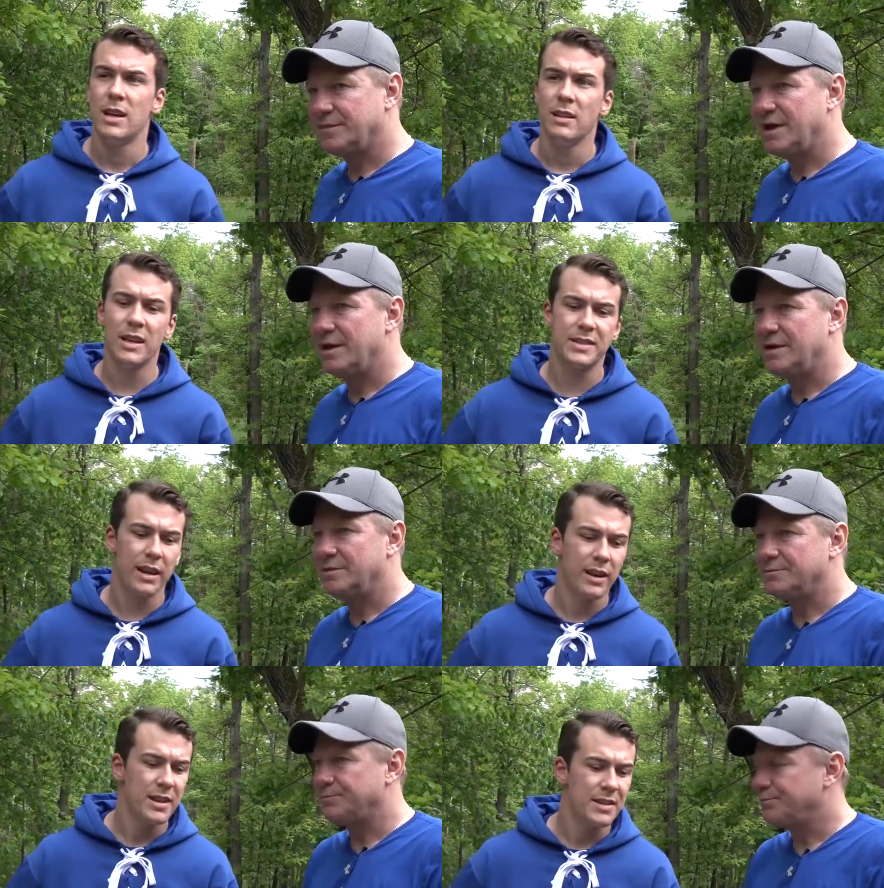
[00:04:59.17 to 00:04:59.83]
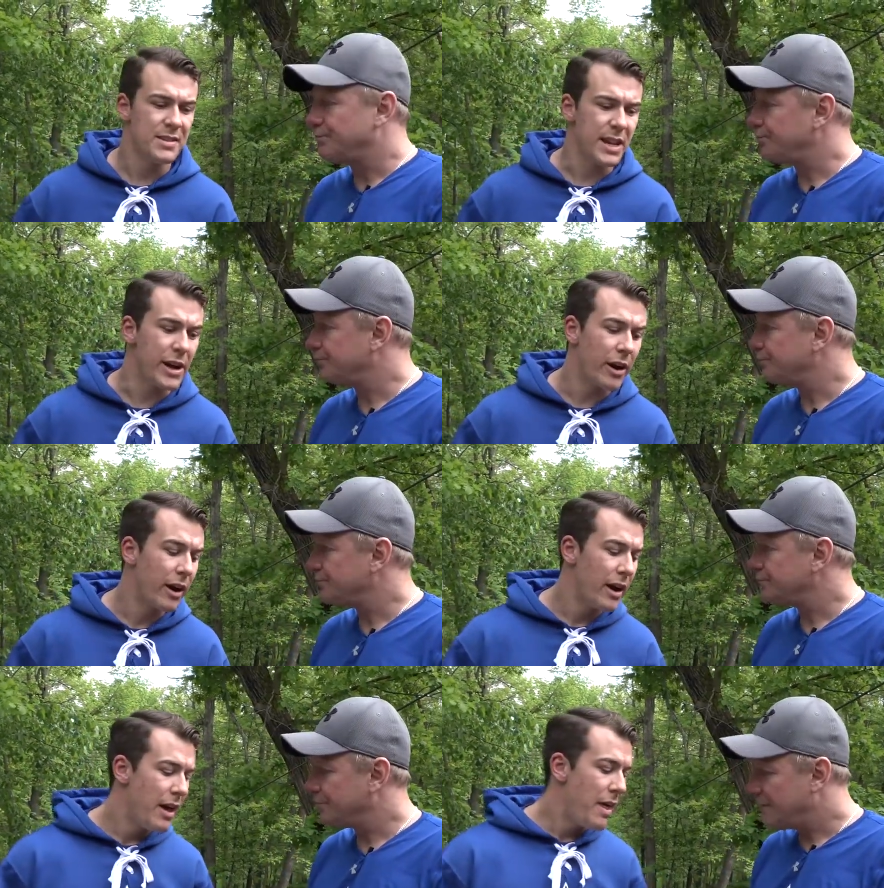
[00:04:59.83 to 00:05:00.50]
Speaker 1: Yeah. Listen,
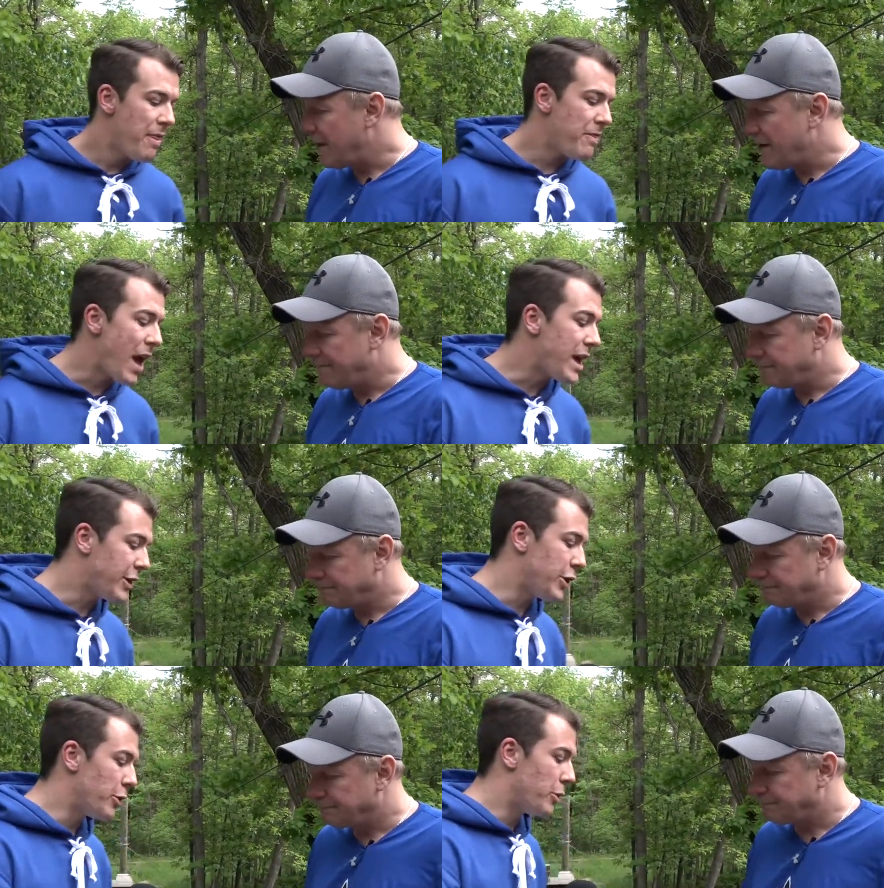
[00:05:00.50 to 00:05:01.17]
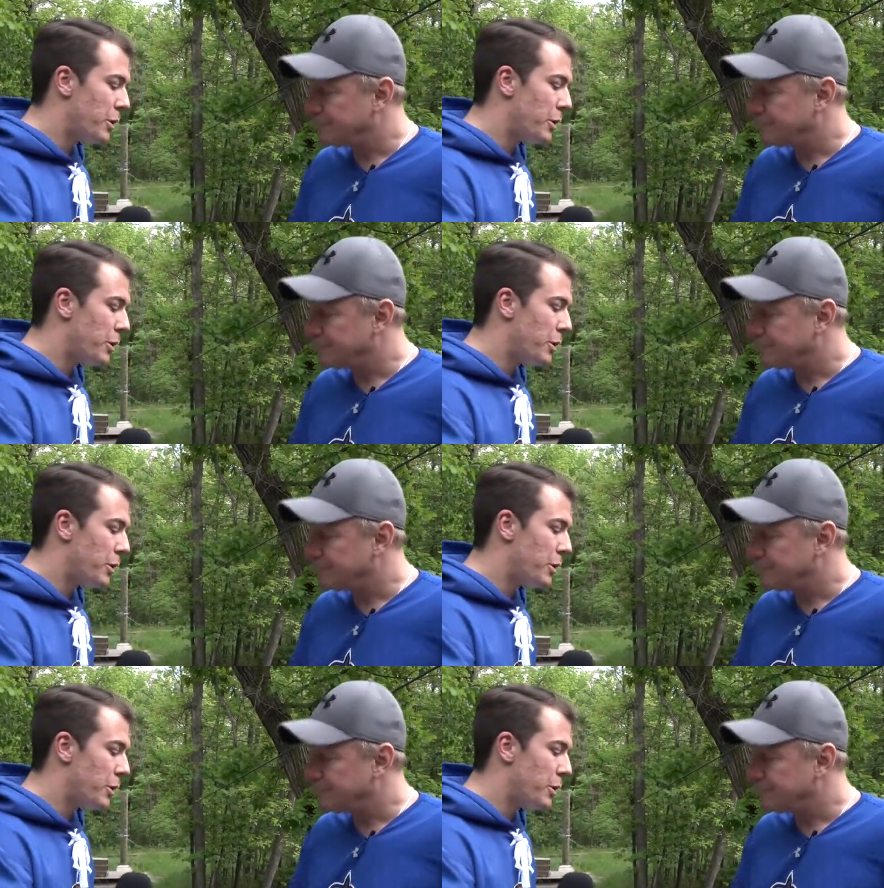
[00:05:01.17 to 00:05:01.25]
Steiner, yeah. thank you